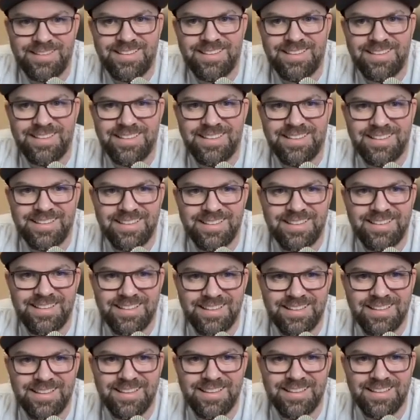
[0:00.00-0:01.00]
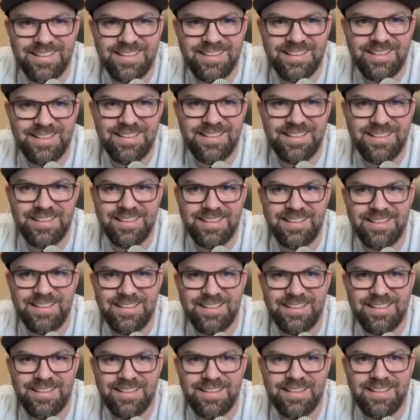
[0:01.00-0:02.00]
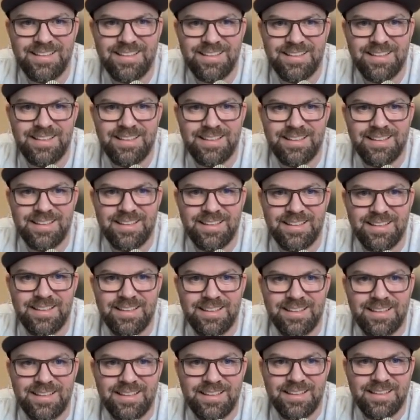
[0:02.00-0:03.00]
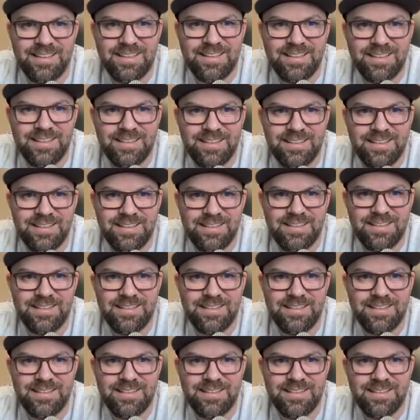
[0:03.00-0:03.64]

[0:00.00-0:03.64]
[no speech]